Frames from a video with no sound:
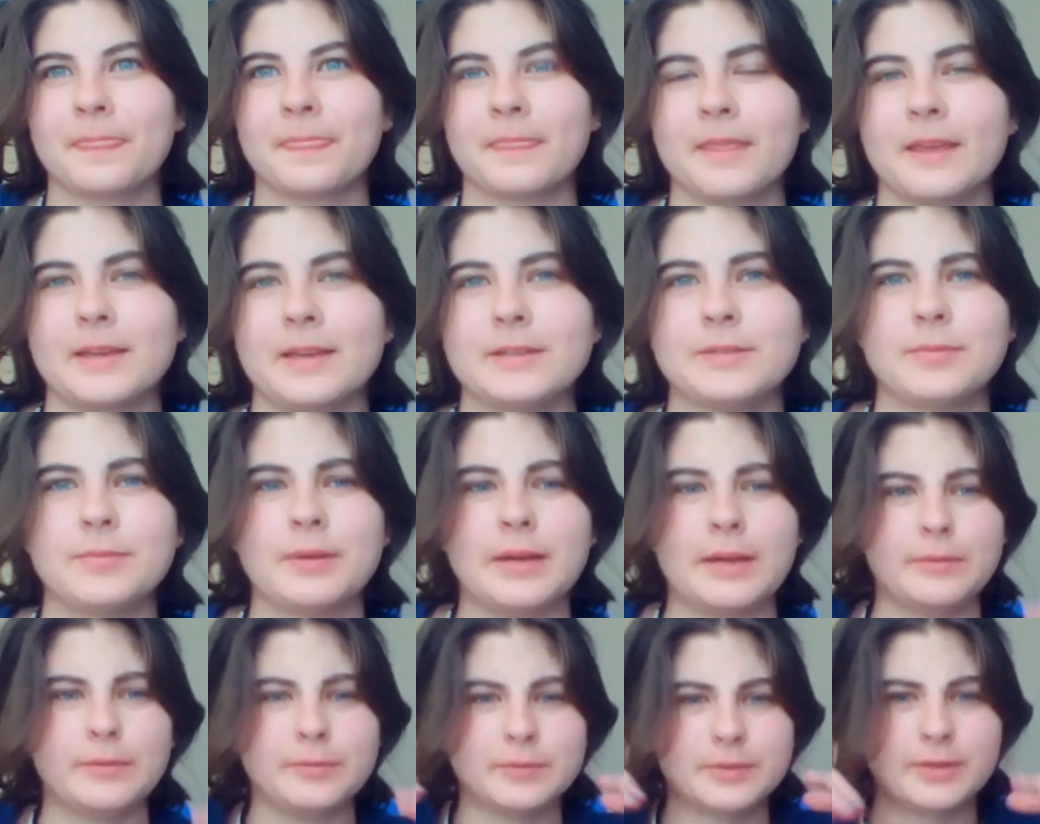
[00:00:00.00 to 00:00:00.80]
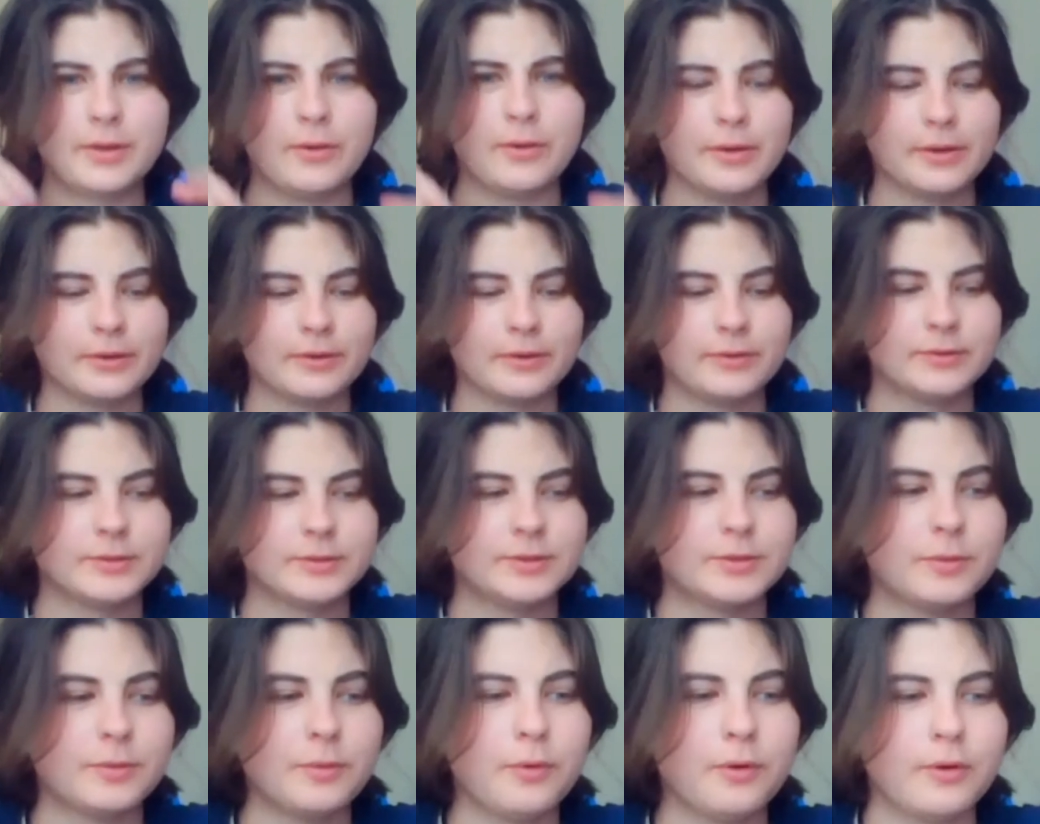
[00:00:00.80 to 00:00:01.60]
That's what I was going on
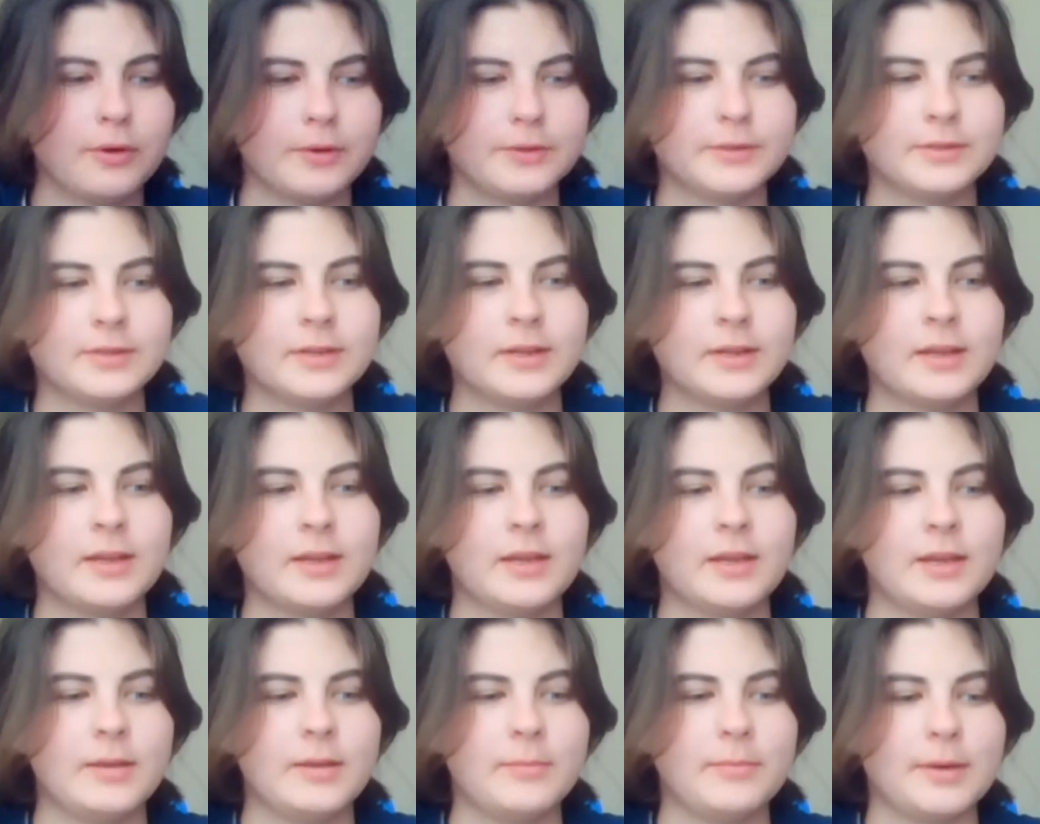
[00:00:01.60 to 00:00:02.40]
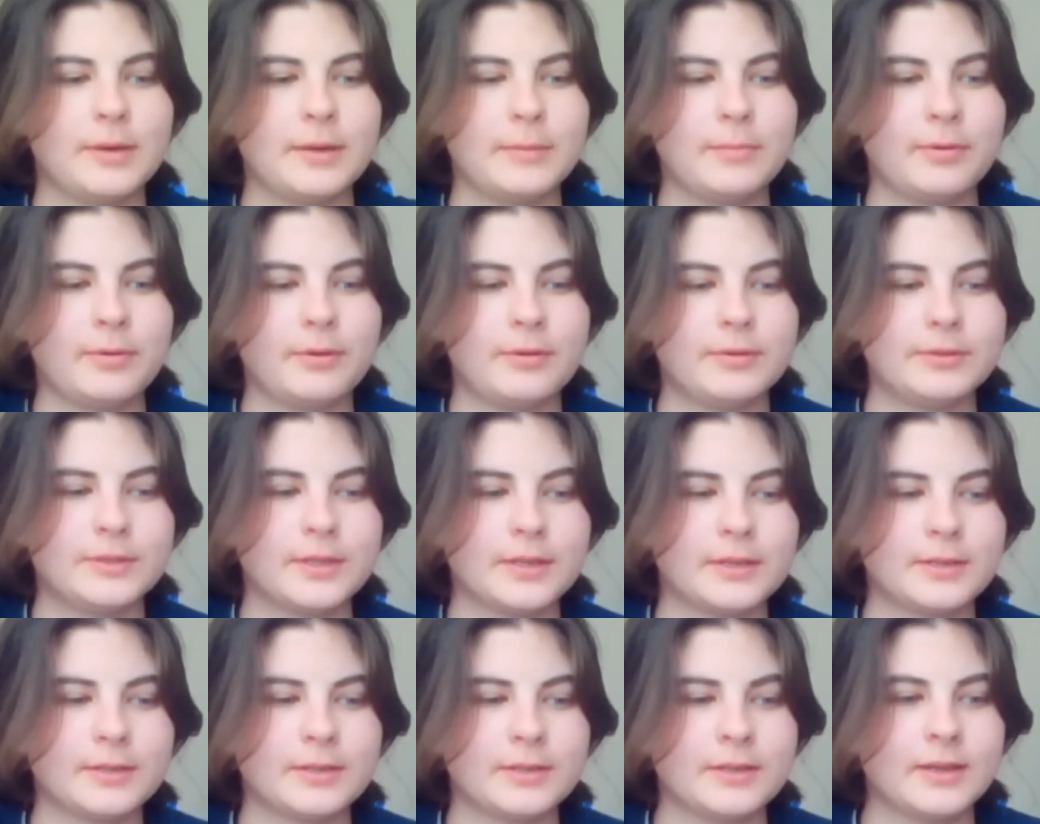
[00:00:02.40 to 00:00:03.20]
towards in my
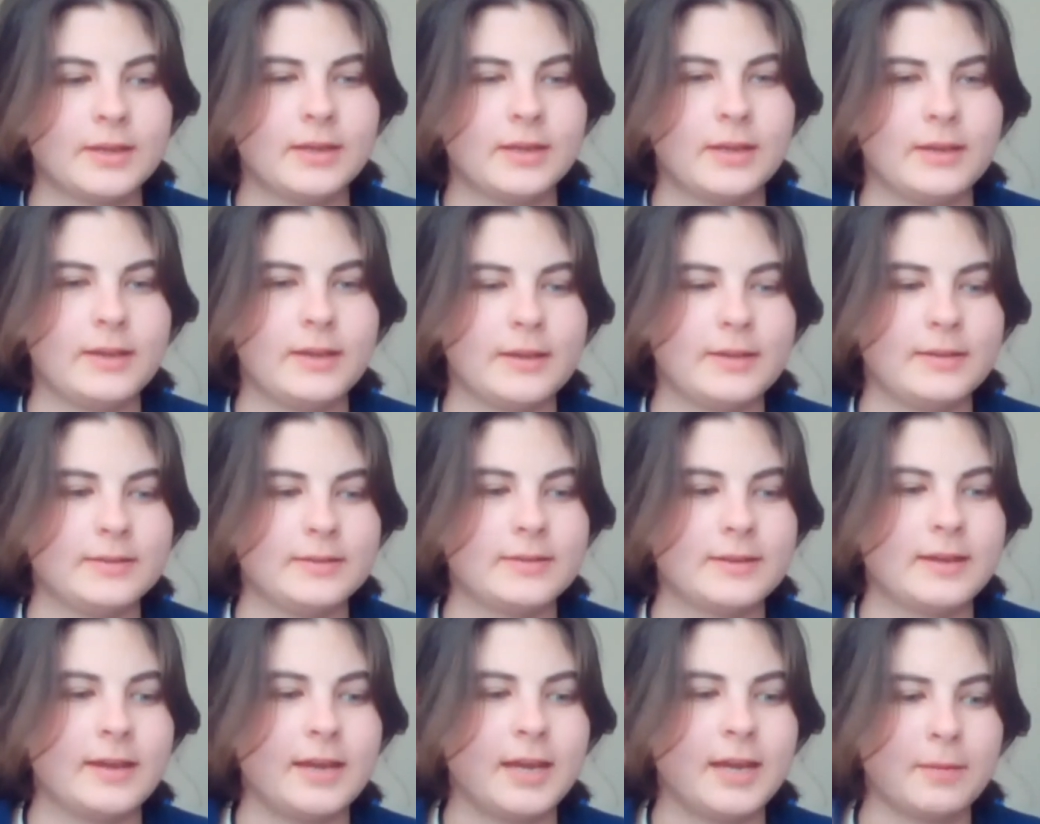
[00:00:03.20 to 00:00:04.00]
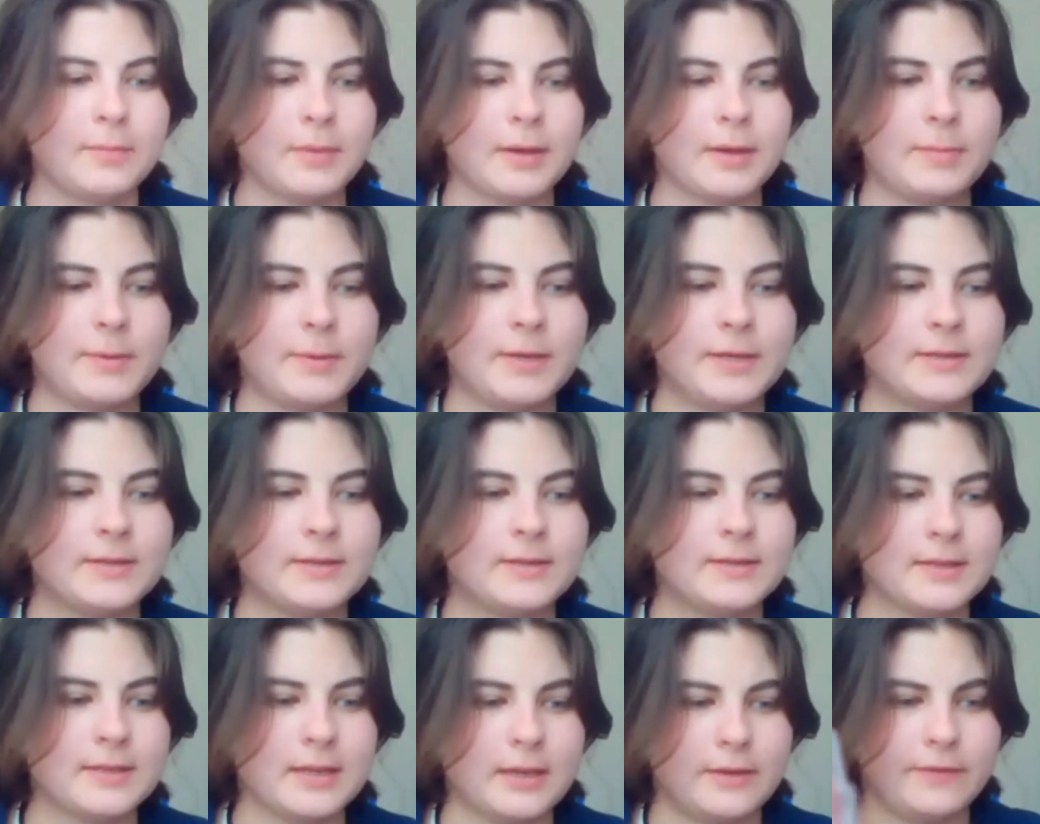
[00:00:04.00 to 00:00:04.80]
project, is getting my
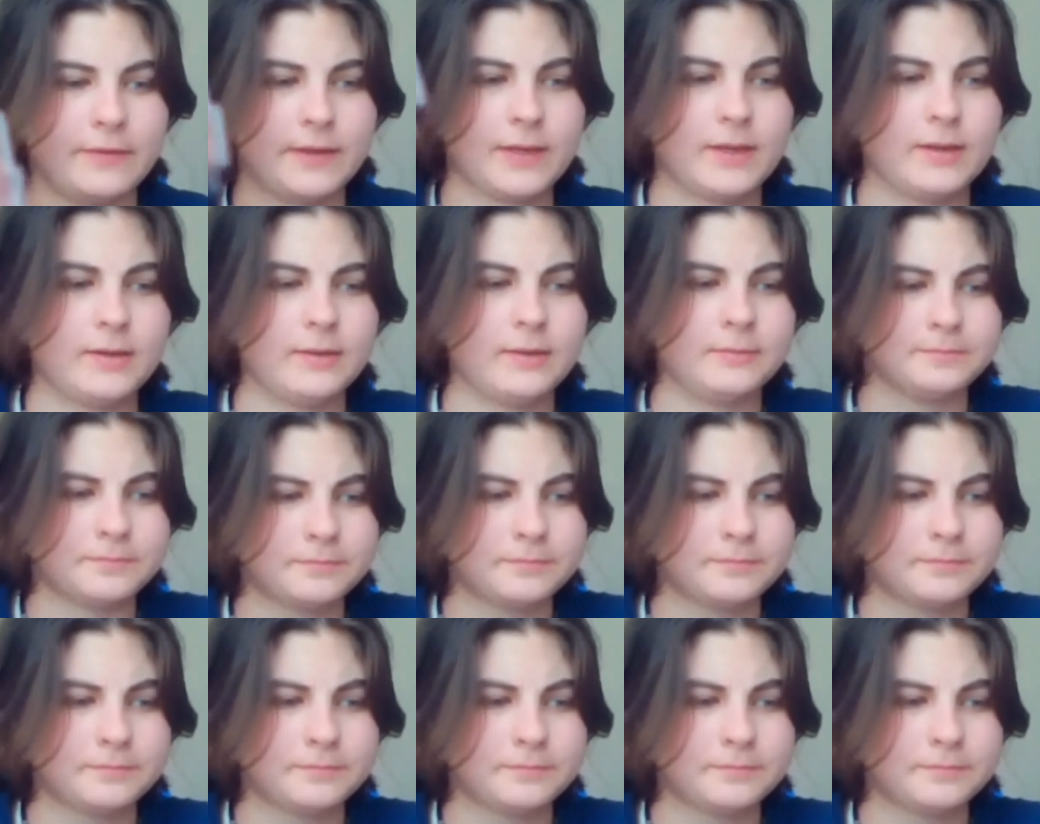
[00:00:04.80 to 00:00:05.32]
pieces to have like a